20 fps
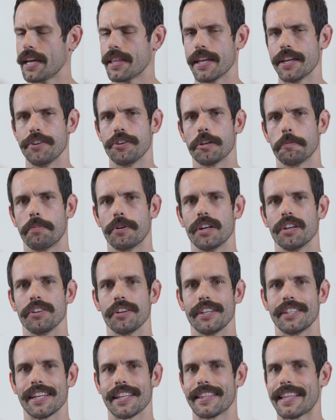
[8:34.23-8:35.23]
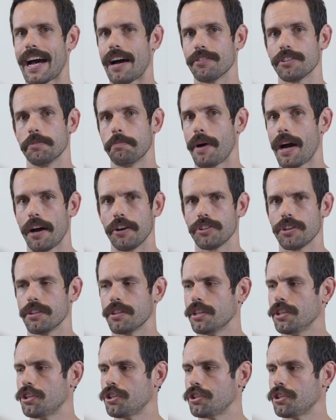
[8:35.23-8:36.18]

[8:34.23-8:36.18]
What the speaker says: that you could put at least 1,000 miles on these